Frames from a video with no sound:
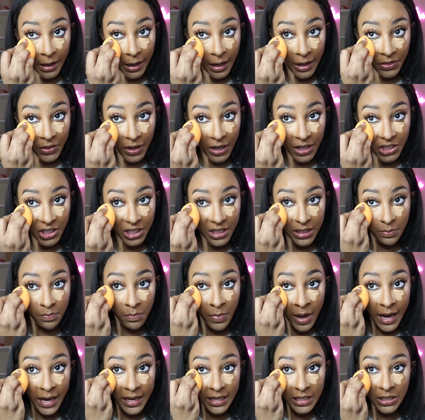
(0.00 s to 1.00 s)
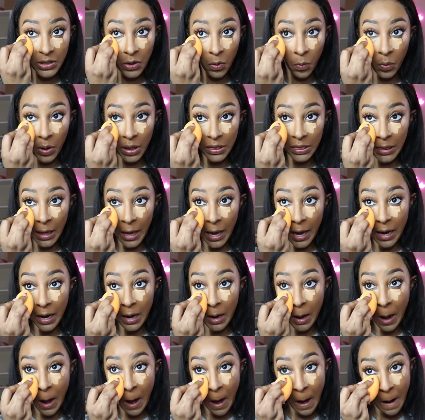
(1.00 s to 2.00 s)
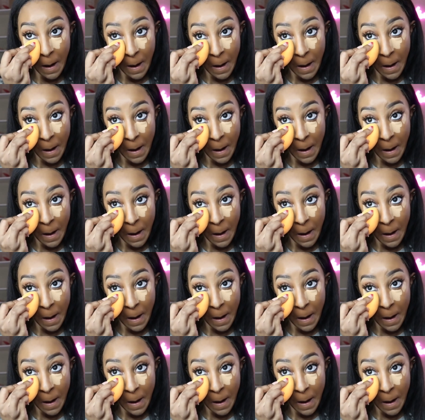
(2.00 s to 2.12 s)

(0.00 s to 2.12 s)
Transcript: And I think just matched with that